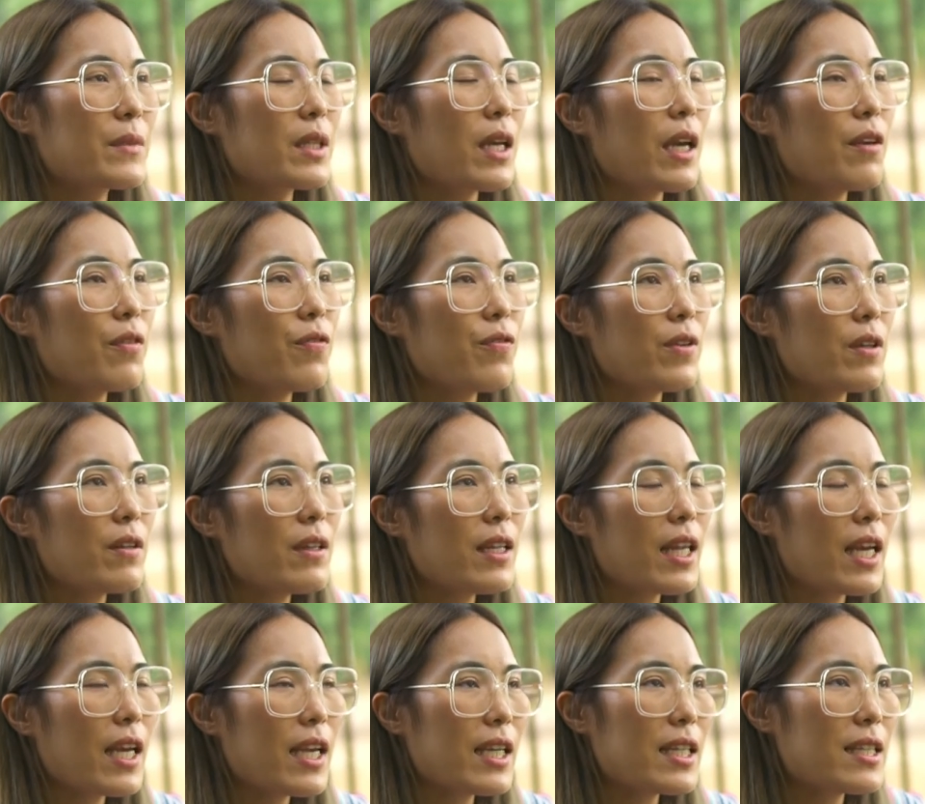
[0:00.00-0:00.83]
I feel
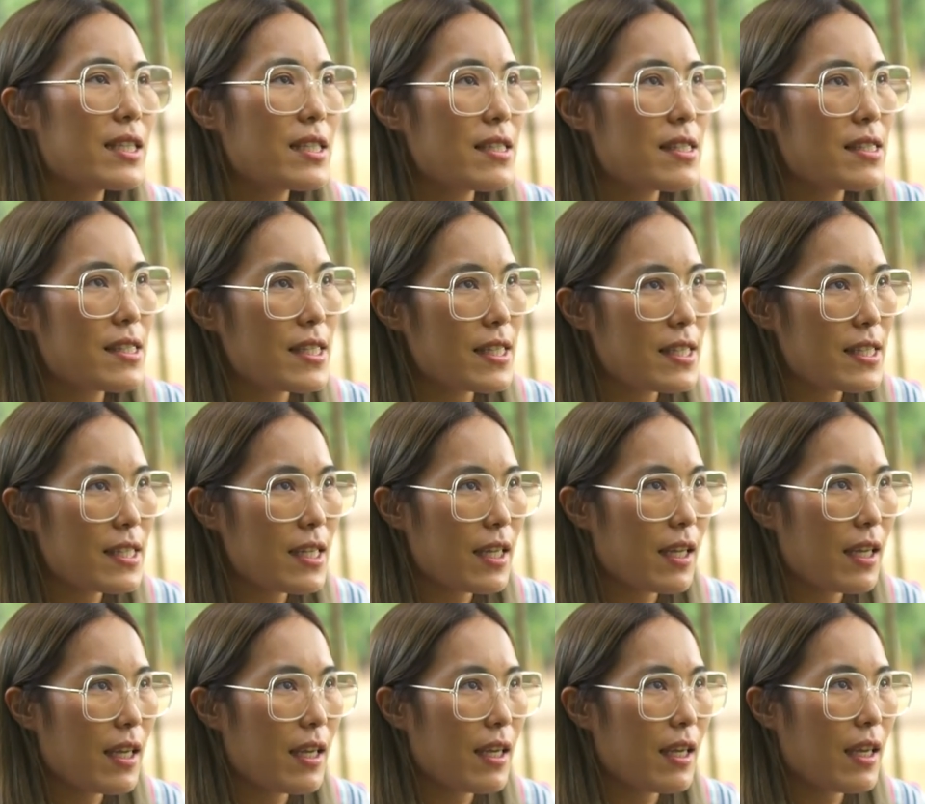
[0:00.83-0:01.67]
like the
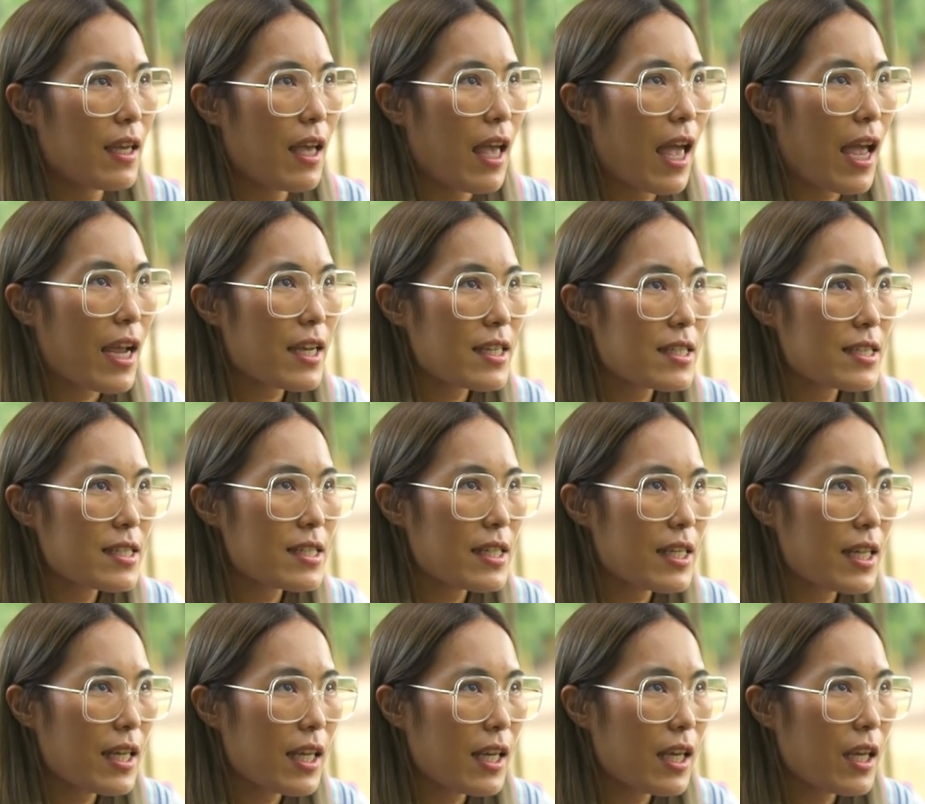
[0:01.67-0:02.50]
city
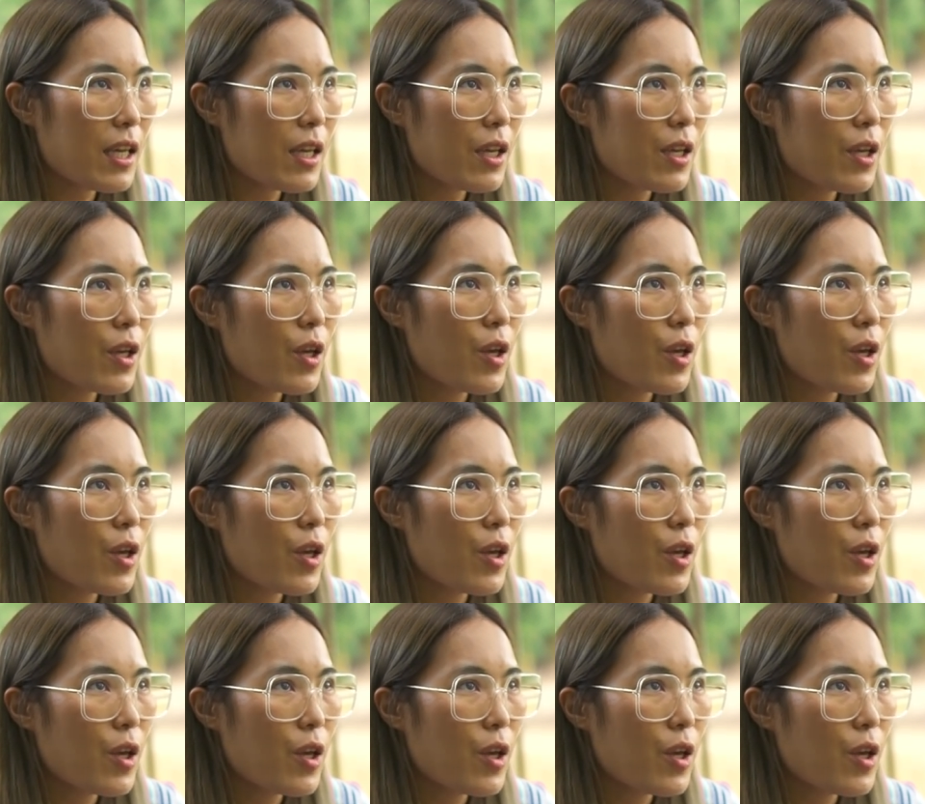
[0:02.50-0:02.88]
actually